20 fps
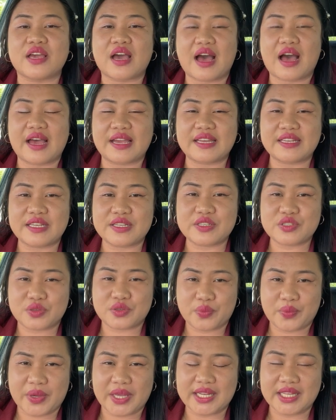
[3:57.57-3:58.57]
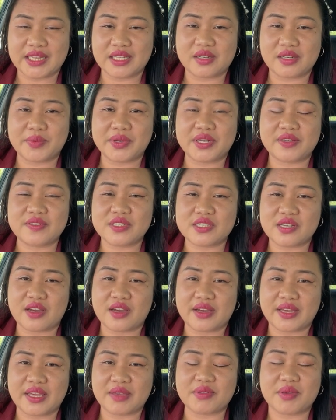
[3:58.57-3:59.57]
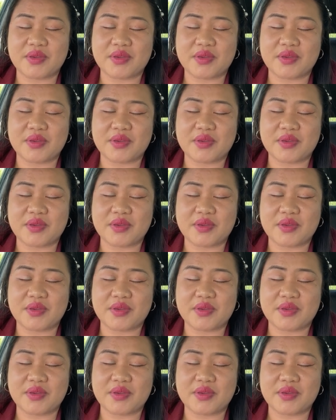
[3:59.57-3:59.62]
I need to wait a little bit of time